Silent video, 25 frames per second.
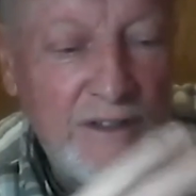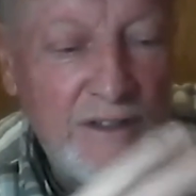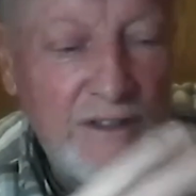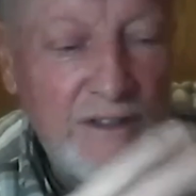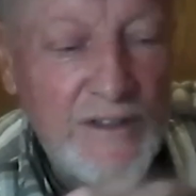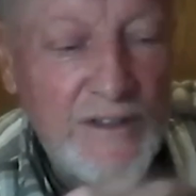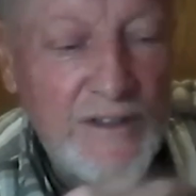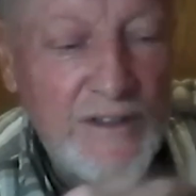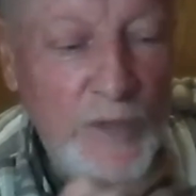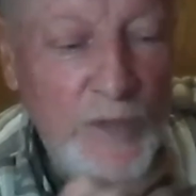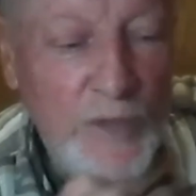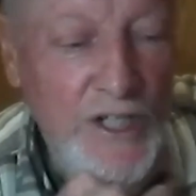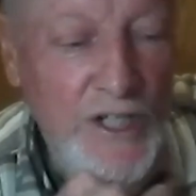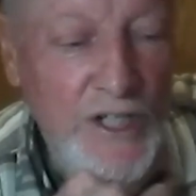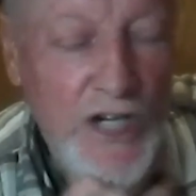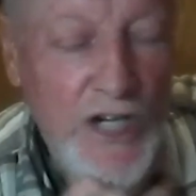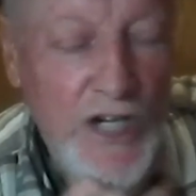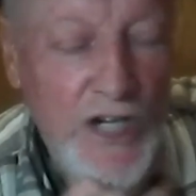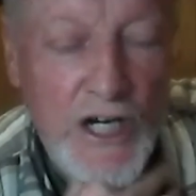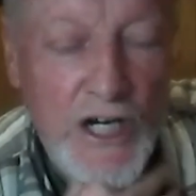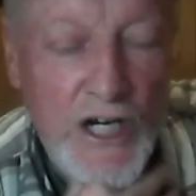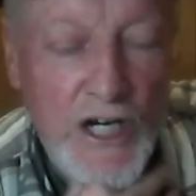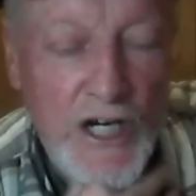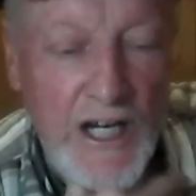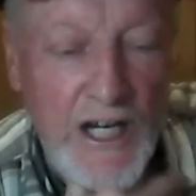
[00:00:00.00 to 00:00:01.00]
we
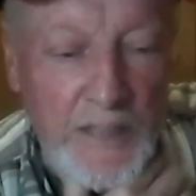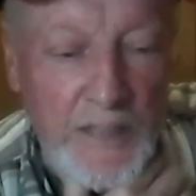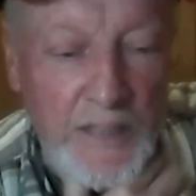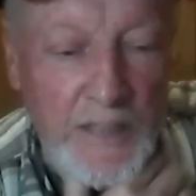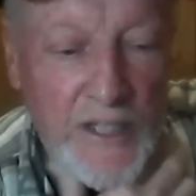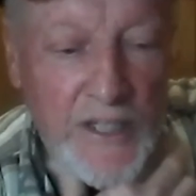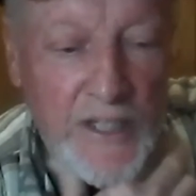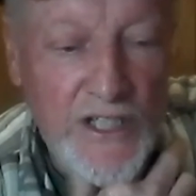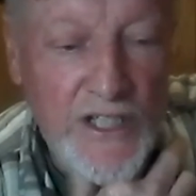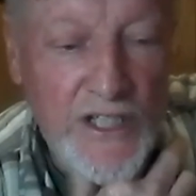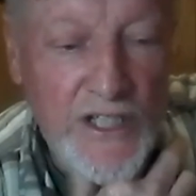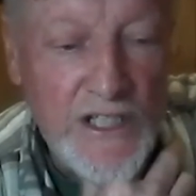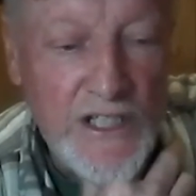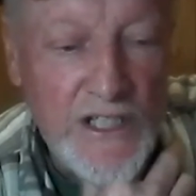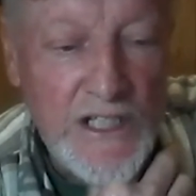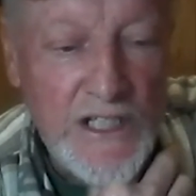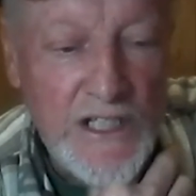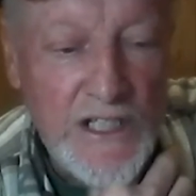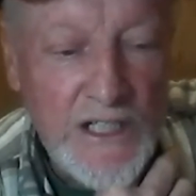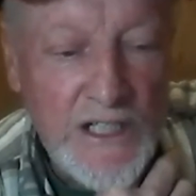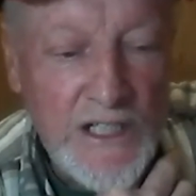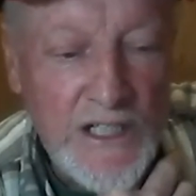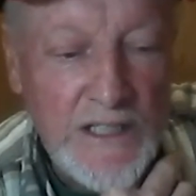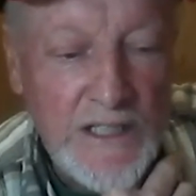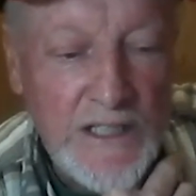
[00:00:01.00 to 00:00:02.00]
interrogate him. He says,
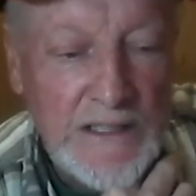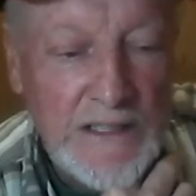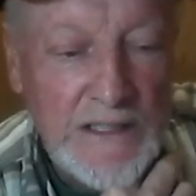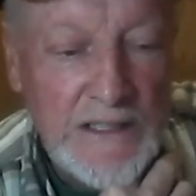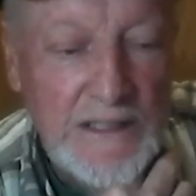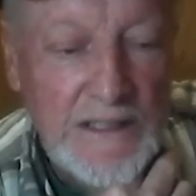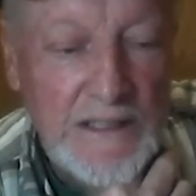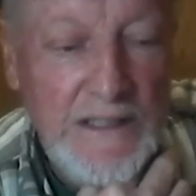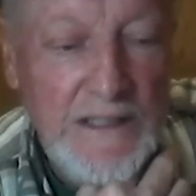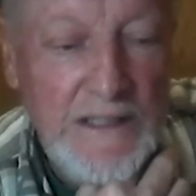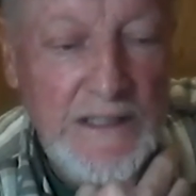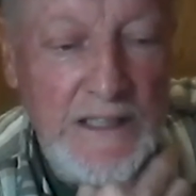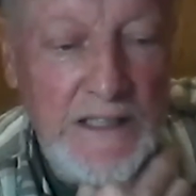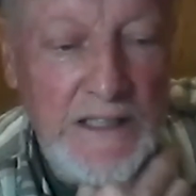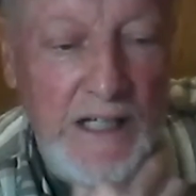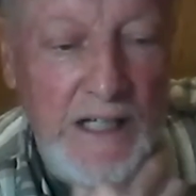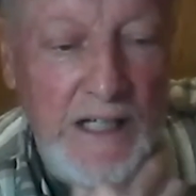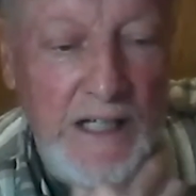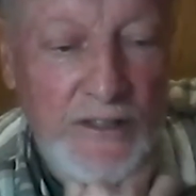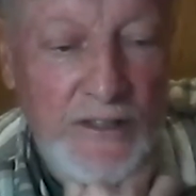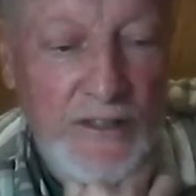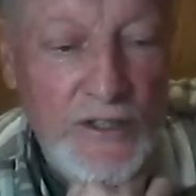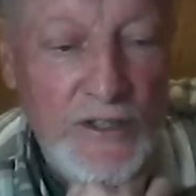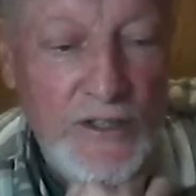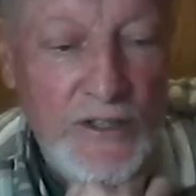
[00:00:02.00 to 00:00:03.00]
uh,
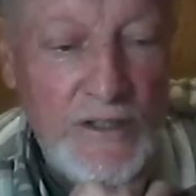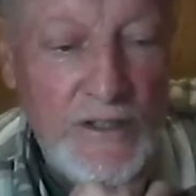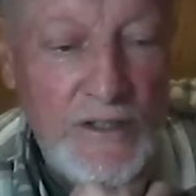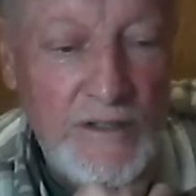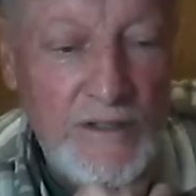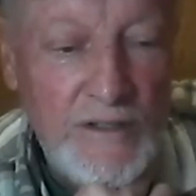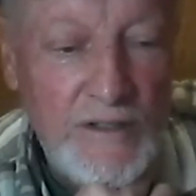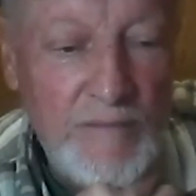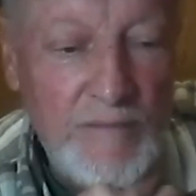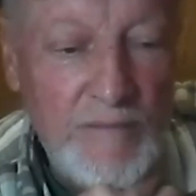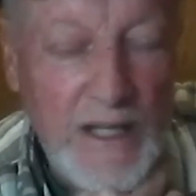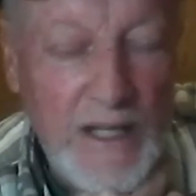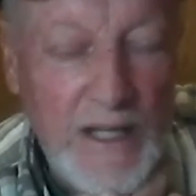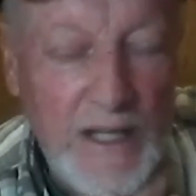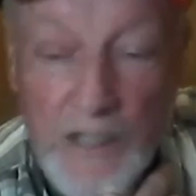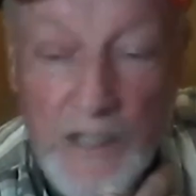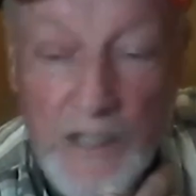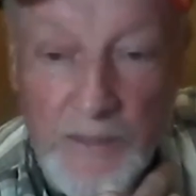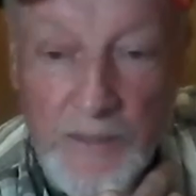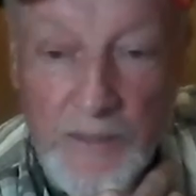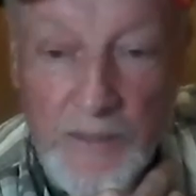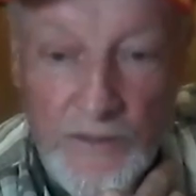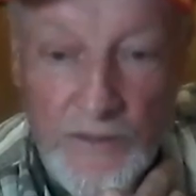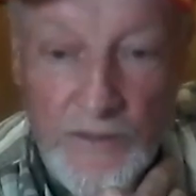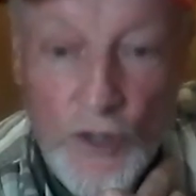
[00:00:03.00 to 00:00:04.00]
Yeah, there's my
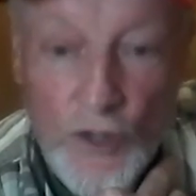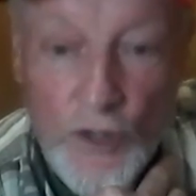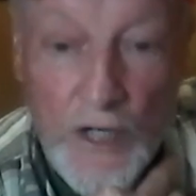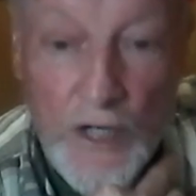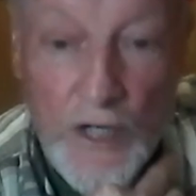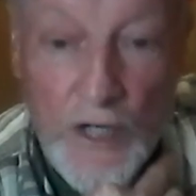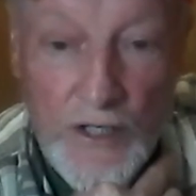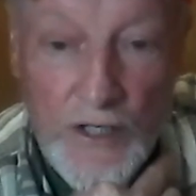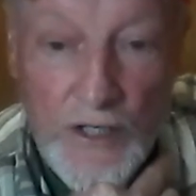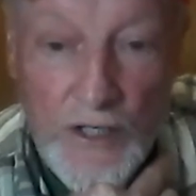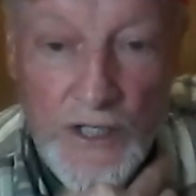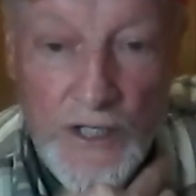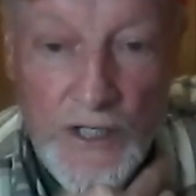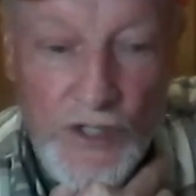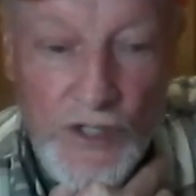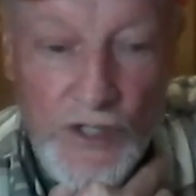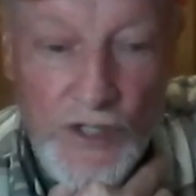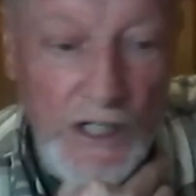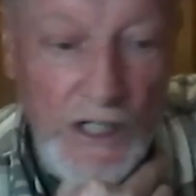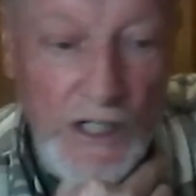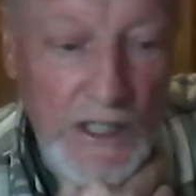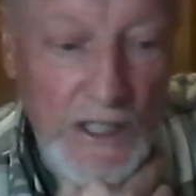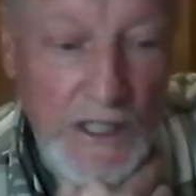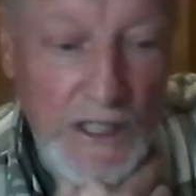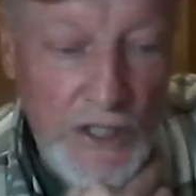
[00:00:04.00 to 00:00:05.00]
company of 200 is
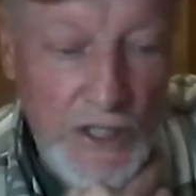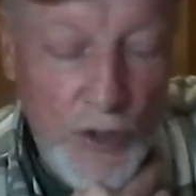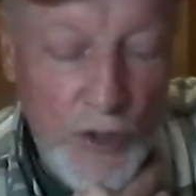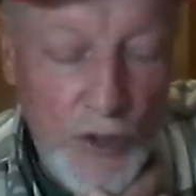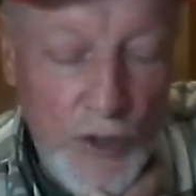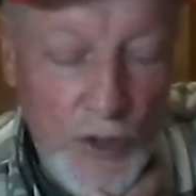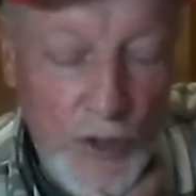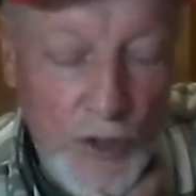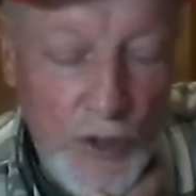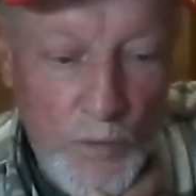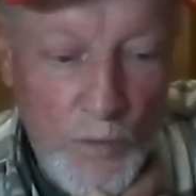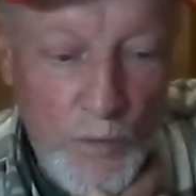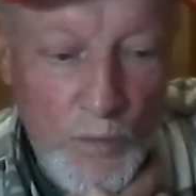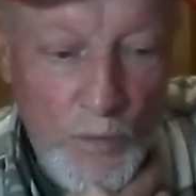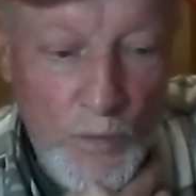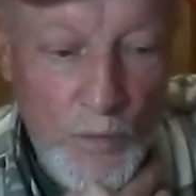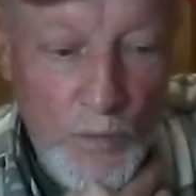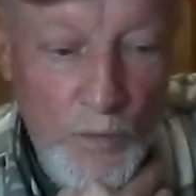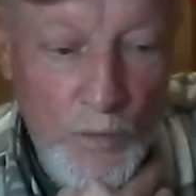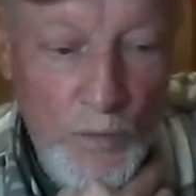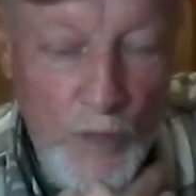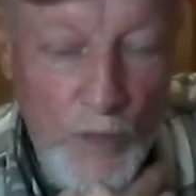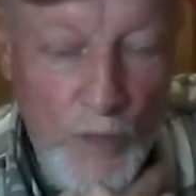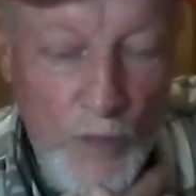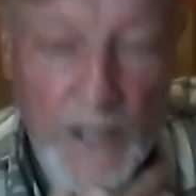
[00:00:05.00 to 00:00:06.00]
going to hit you at
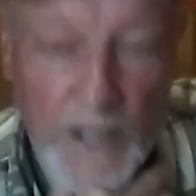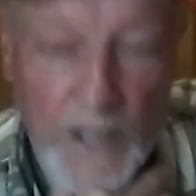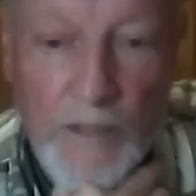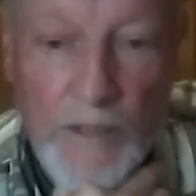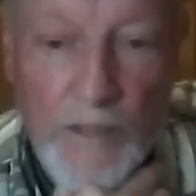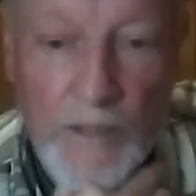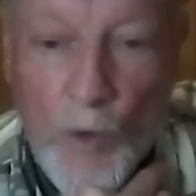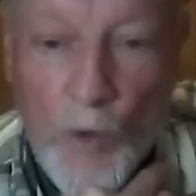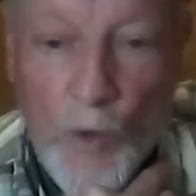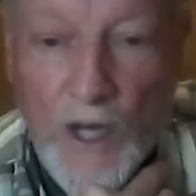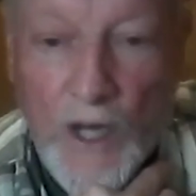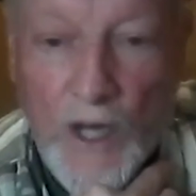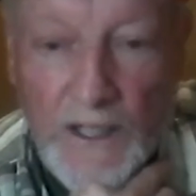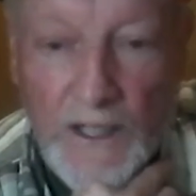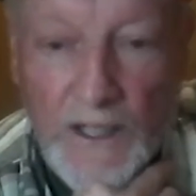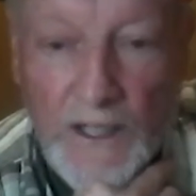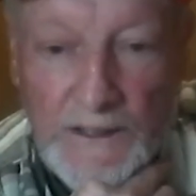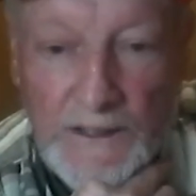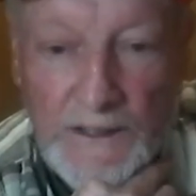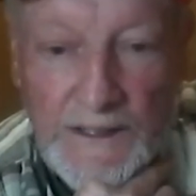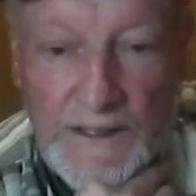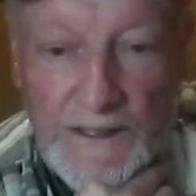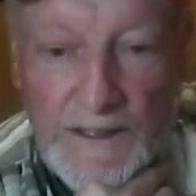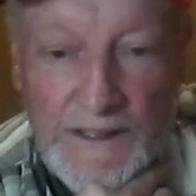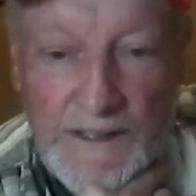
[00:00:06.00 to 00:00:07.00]
one in the morning.
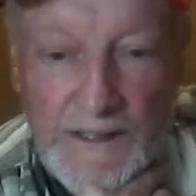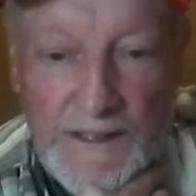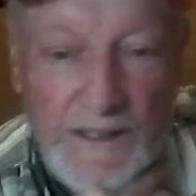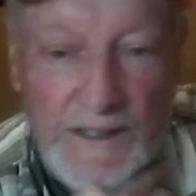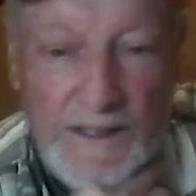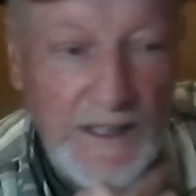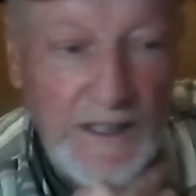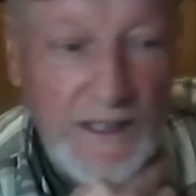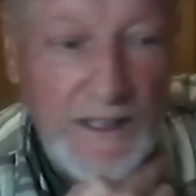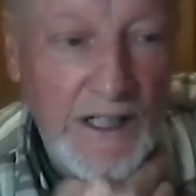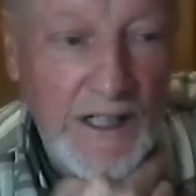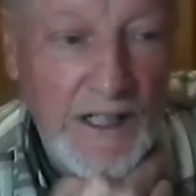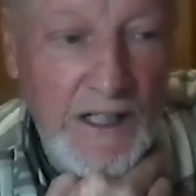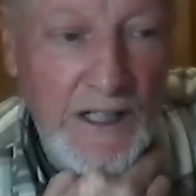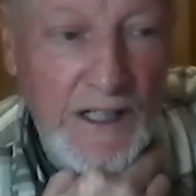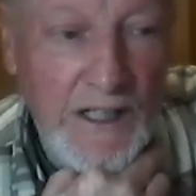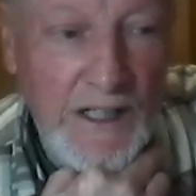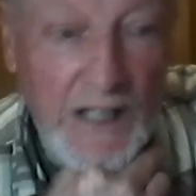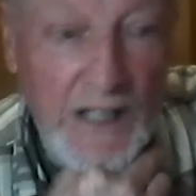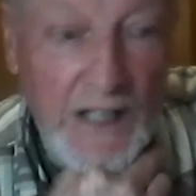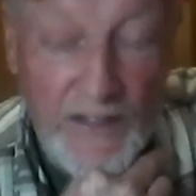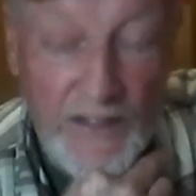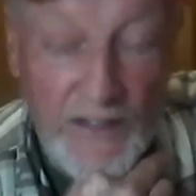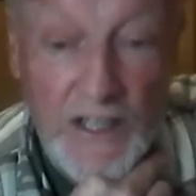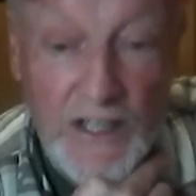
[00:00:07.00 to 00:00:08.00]
And,
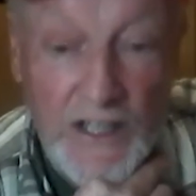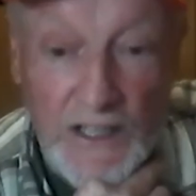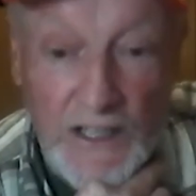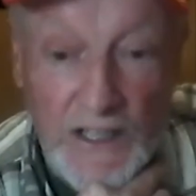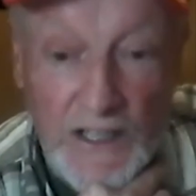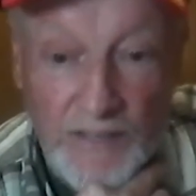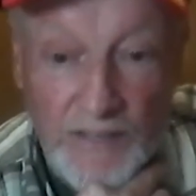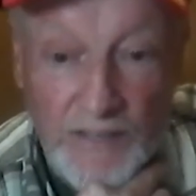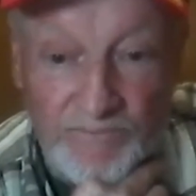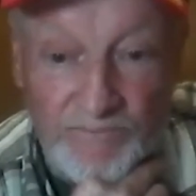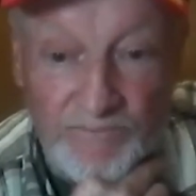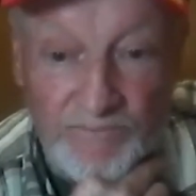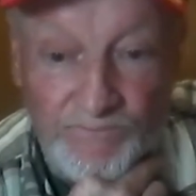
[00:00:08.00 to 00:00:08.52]
and they did.